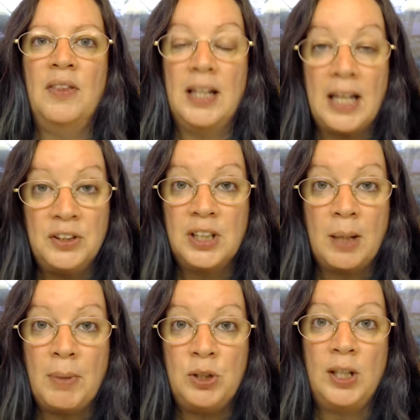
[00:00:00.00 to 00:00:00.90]
The last
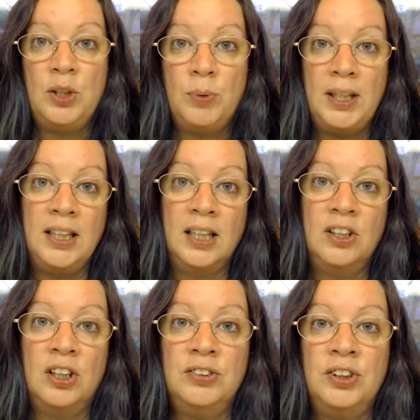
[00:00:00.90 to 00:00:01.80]
time I tried to write a young
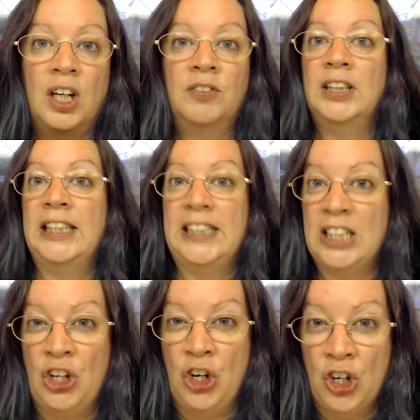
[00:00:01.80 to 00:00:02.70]
adult novel, it
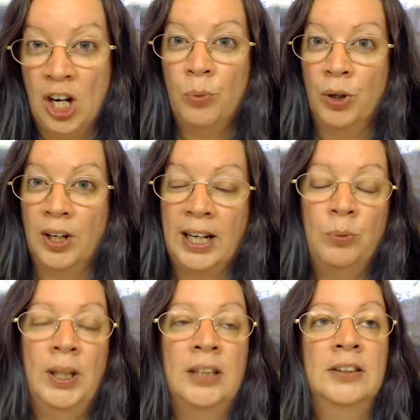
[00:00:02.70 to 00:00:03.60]
did not work out
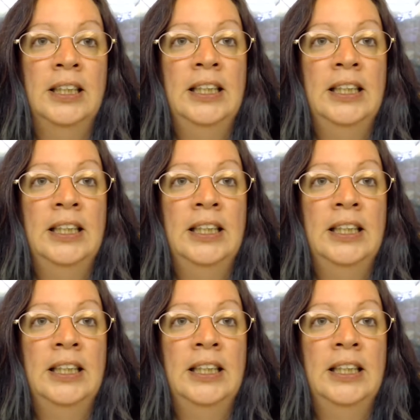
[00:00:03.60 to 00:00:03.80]
well.